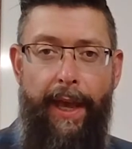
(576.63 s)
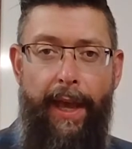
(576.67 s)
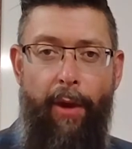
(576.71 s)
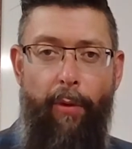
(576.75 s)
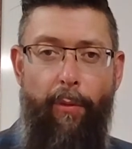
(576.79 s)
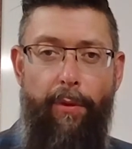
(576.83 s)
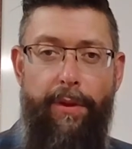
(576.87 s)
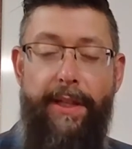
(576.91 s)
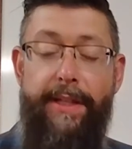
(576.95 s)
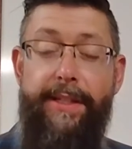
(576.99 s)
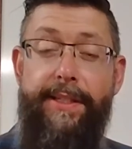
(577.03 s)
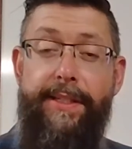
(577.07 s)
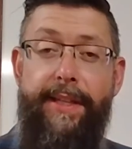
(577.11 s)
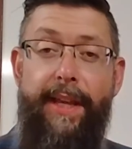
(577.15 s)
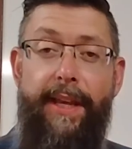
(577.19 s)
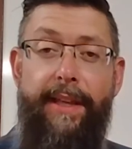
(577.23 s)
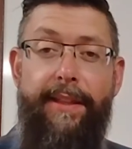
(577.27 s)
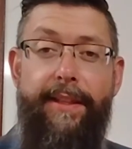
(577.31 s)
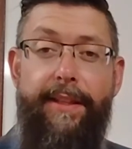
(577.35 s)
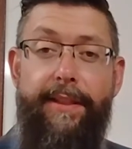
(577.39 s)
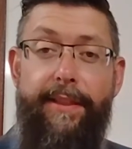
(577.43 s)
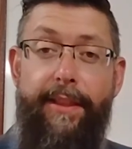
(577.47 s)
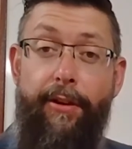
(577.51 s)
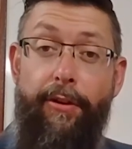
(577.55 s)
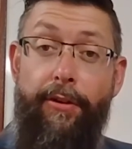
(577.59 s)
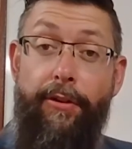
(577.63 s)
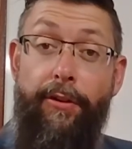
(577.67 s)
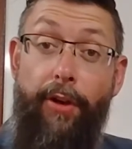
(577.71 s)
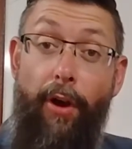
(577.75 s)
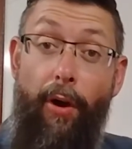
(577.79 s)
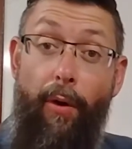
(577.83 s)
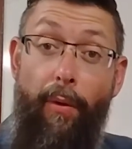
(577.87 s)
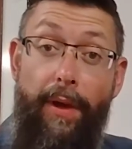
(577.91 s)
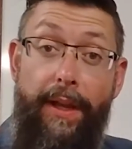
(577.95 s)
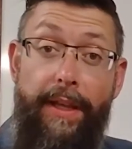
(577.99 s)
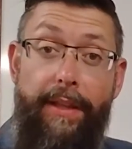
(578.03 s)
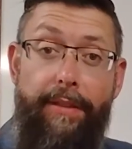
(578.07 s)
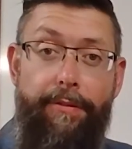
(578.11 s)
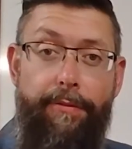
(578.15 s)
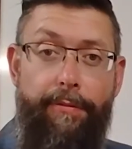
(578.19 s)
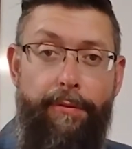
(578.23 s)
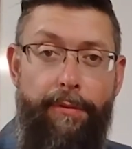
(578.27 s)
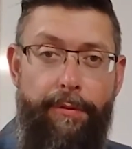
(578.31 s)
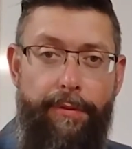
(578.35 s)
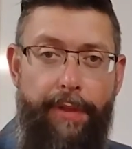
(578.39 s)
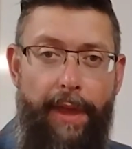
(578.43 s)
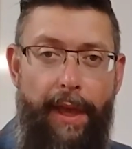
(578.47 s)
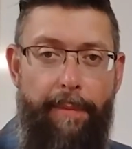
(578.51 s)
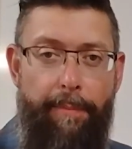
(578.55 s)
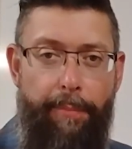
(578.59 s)
Well, let's say that they're going
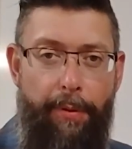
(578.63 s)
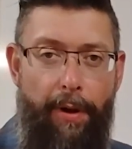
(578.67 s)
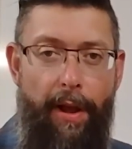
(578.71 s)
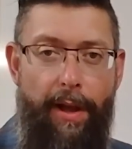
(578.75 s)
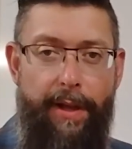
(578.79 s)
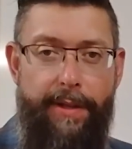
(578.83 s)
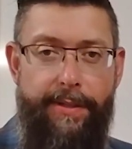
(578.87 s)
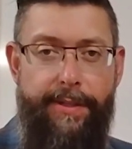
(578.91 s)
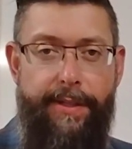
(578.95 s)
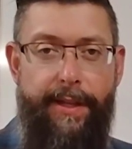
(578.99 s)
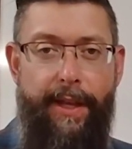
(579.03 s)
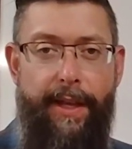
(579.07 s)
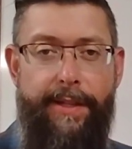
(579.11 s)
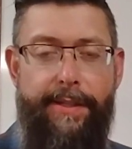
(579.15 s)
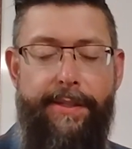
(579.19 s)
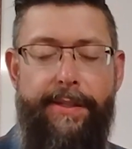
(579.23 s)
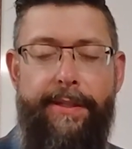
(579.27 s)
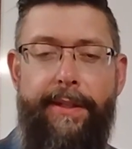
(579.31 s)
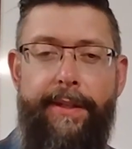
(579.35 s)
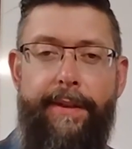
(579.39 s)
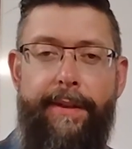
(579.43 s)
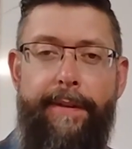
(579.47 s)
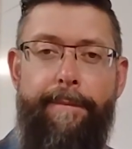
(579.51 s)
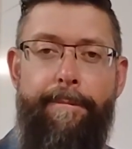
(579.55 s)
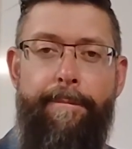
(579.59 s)
through that process.